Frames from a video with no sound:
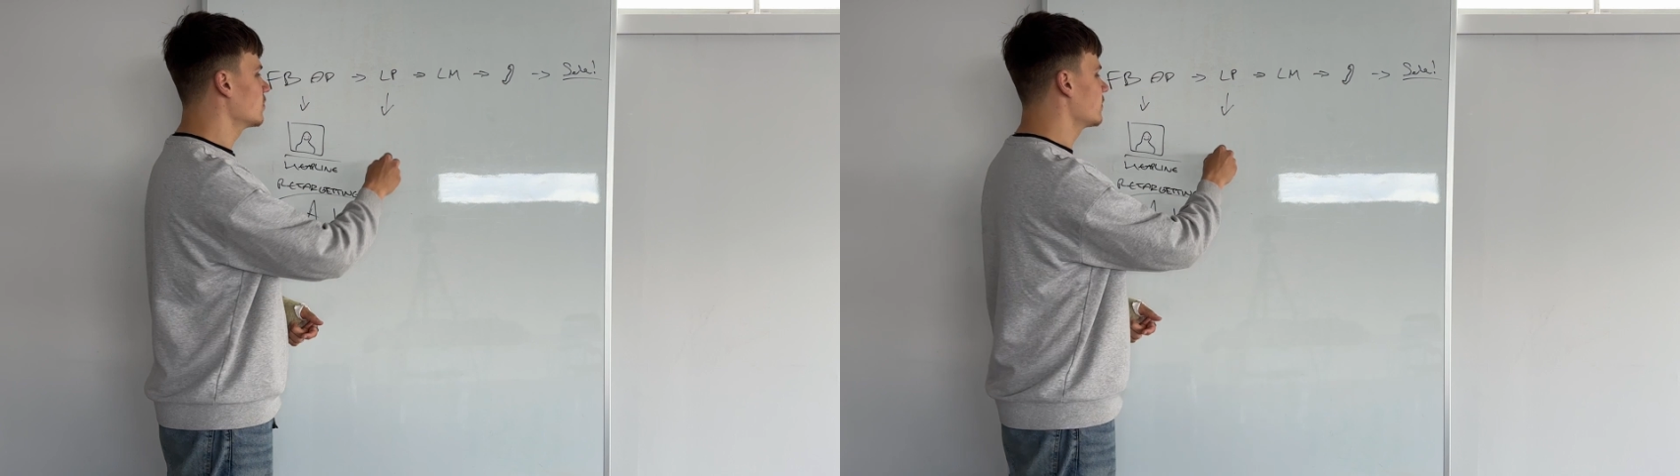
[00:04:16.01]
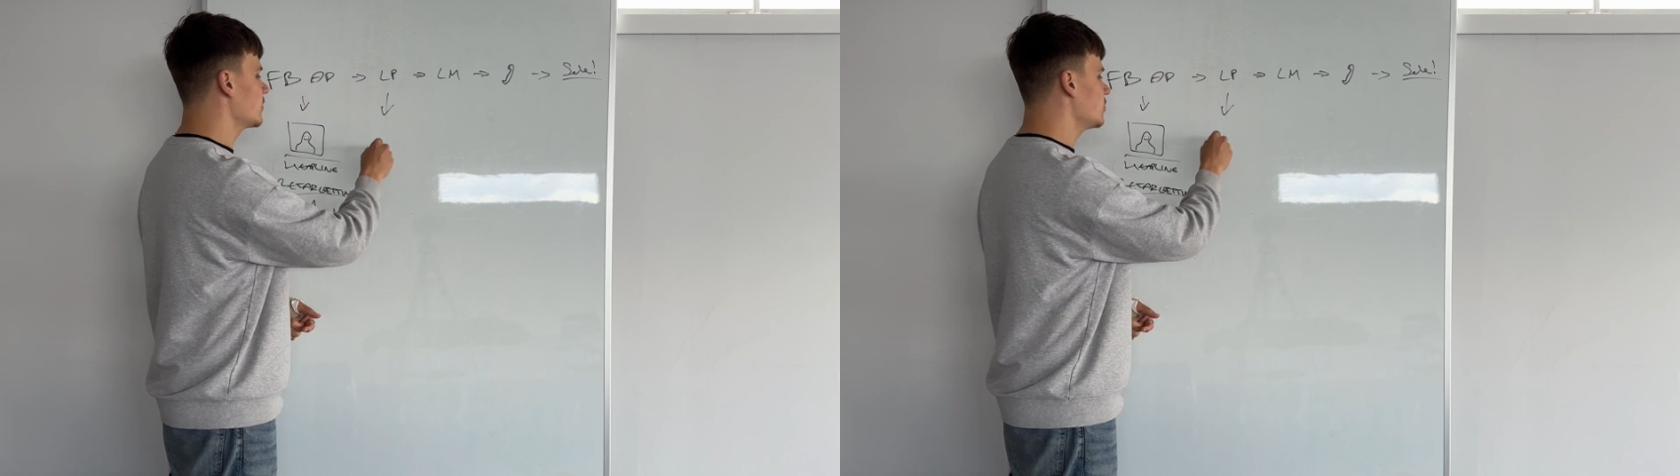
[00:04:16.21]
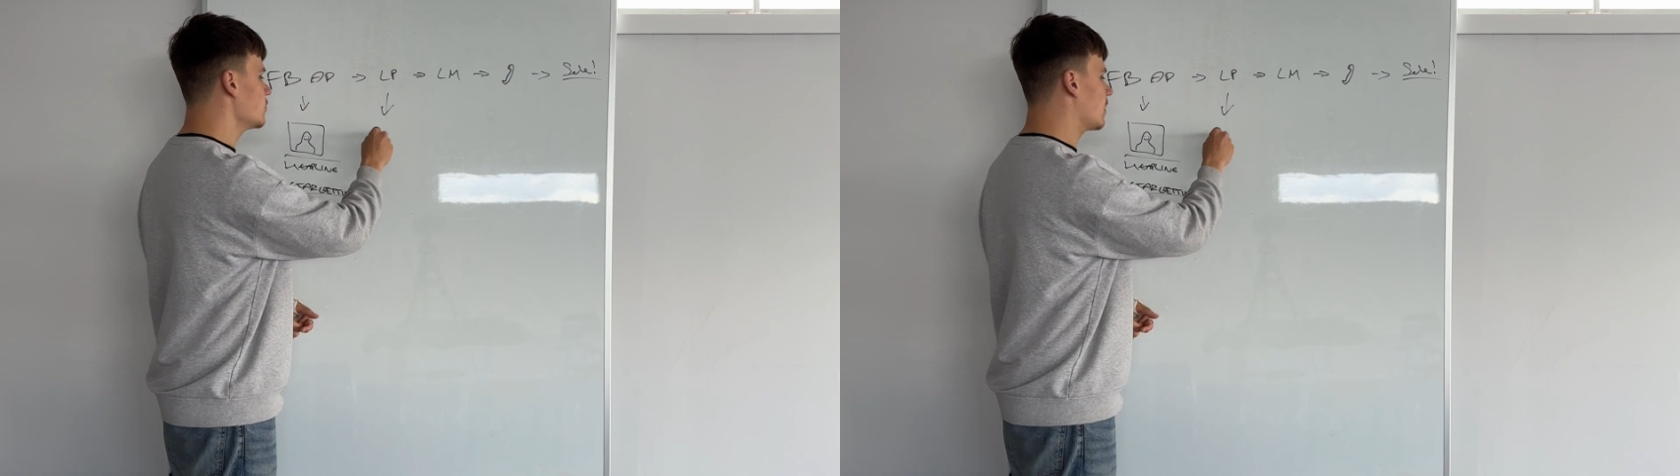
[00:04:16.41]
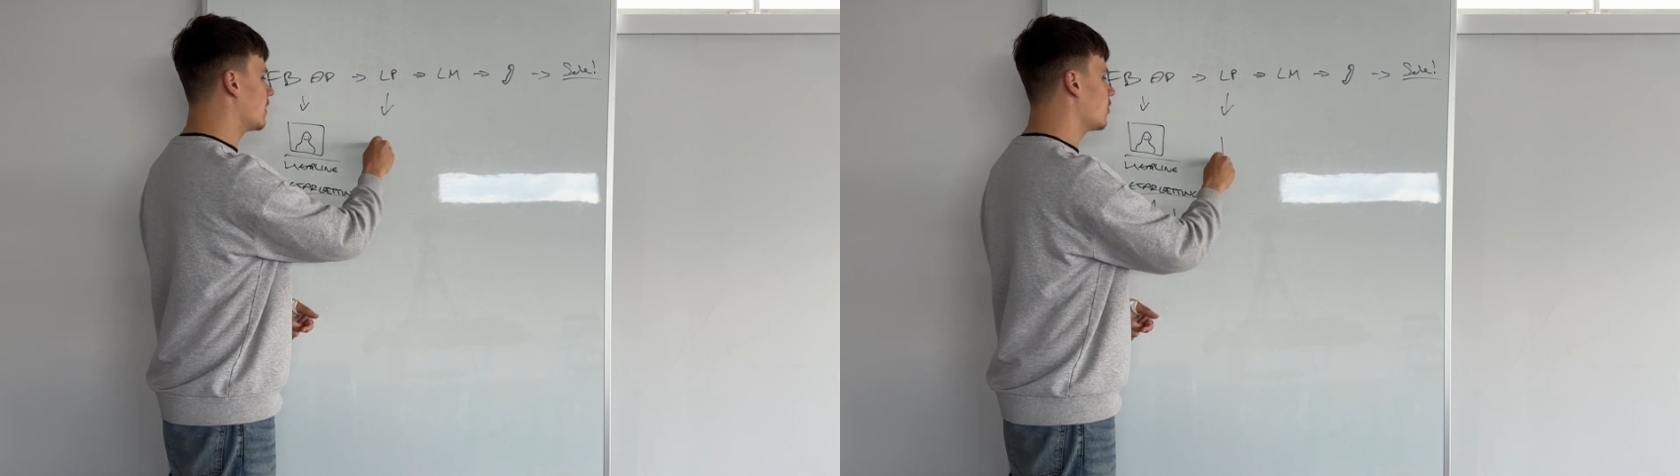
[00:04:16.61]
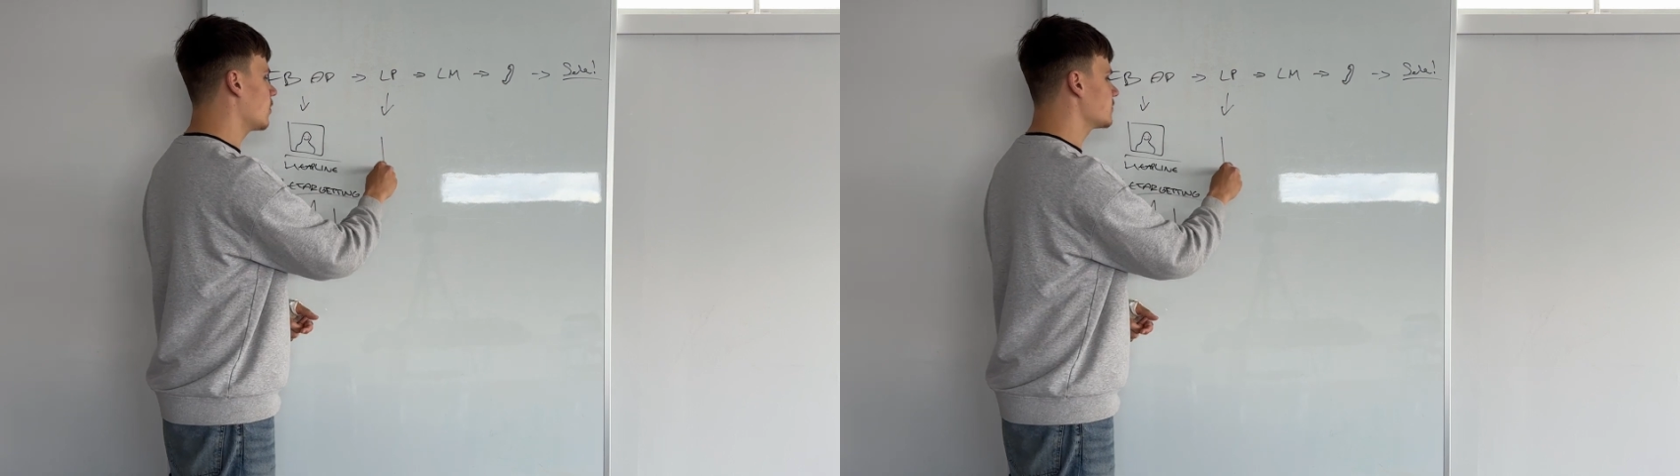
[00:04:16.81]
that you
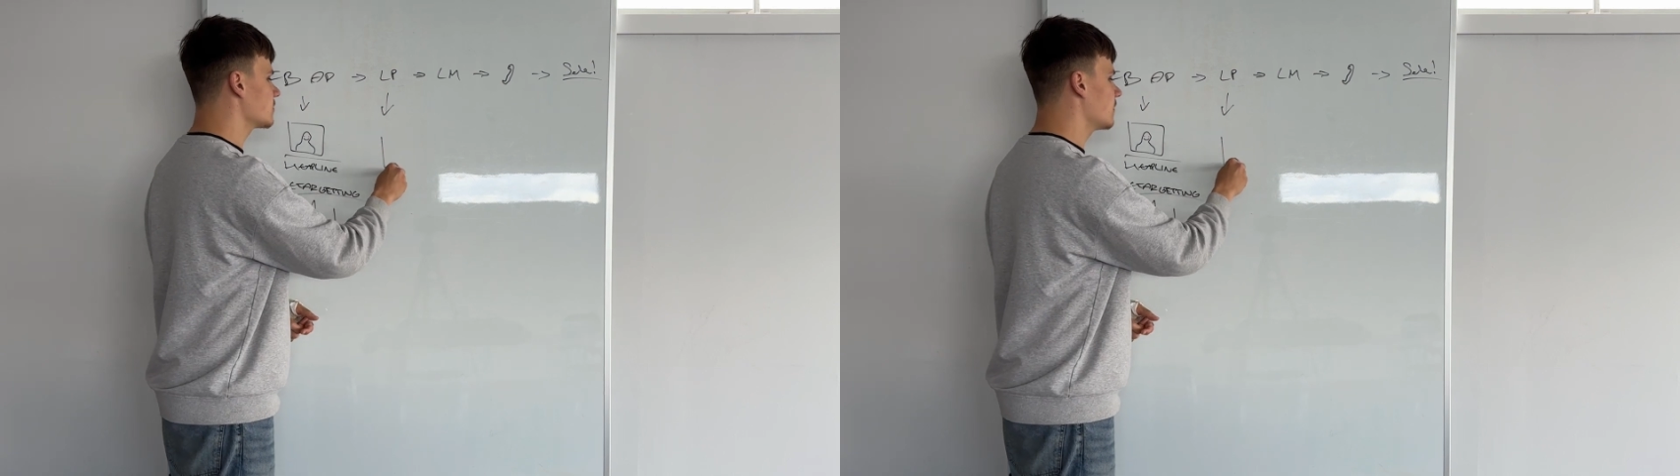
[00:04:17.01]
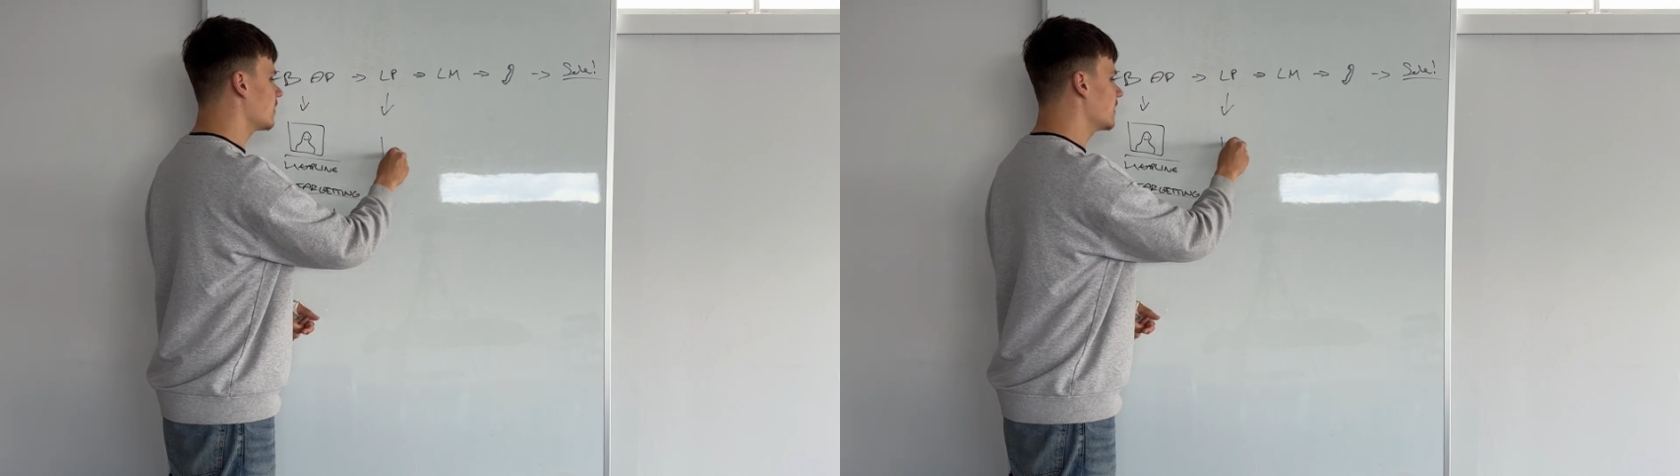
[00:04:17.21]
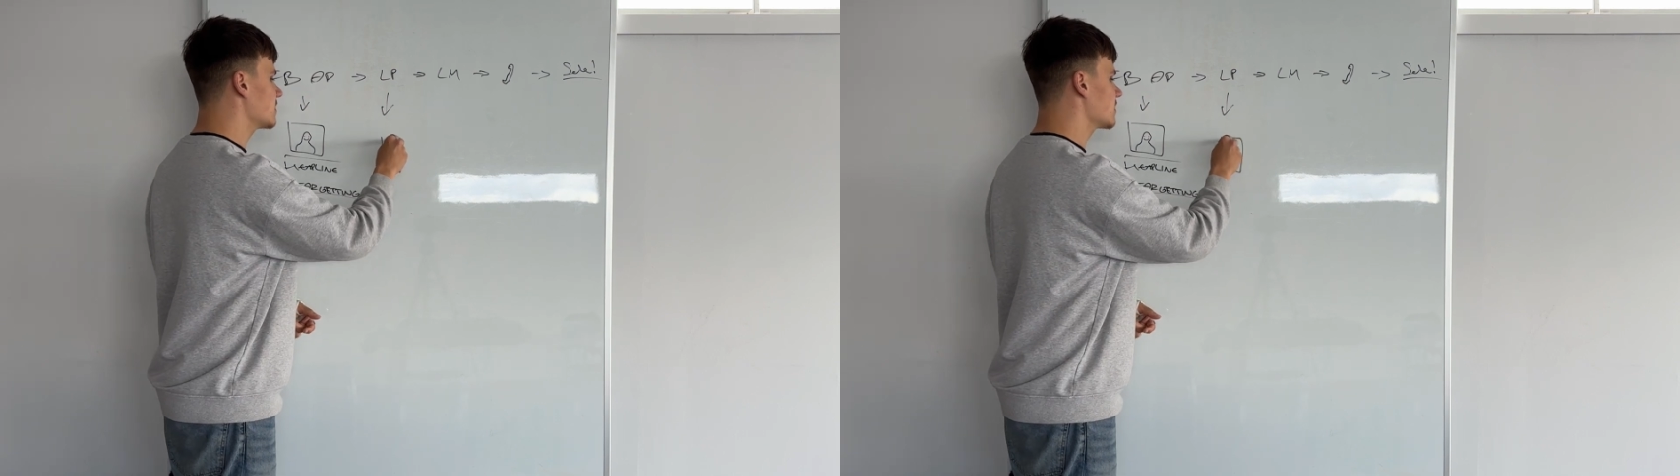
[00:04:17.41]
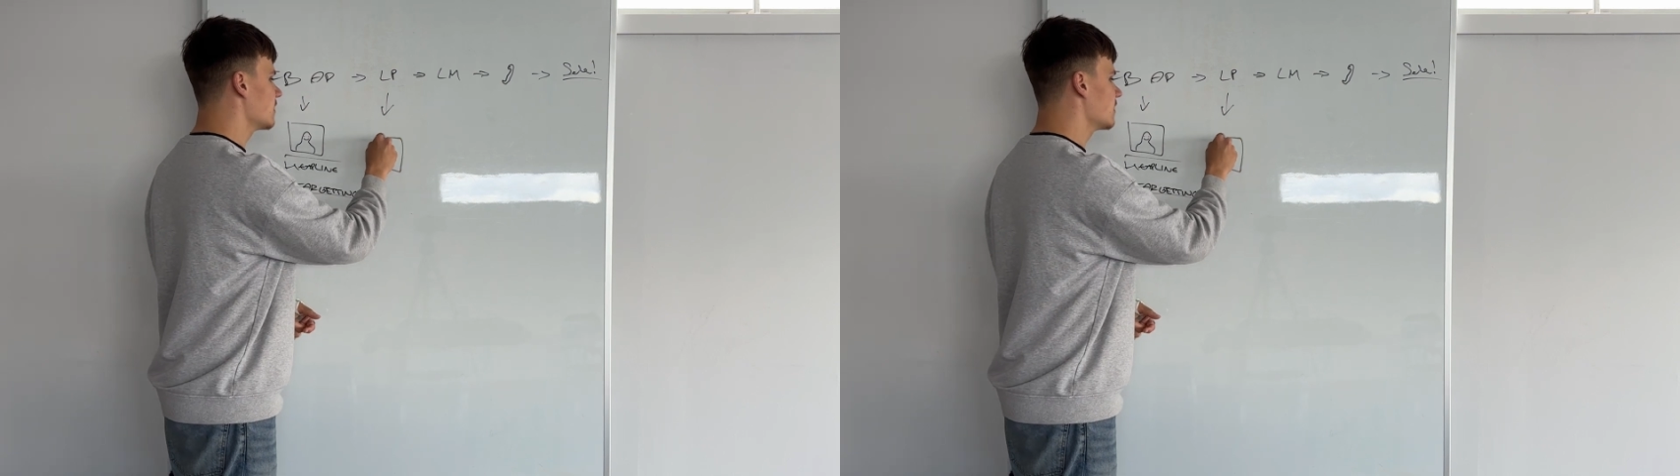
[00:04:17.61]
are optimized